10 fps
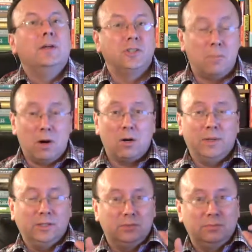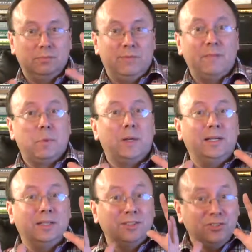Tomorrow is February
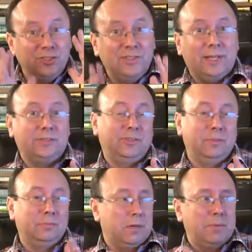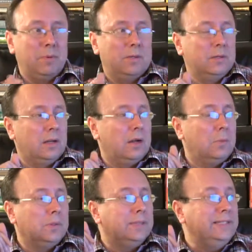6th, probably when I'll
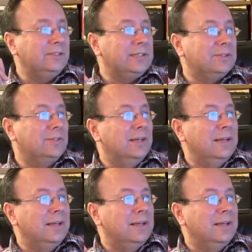release this,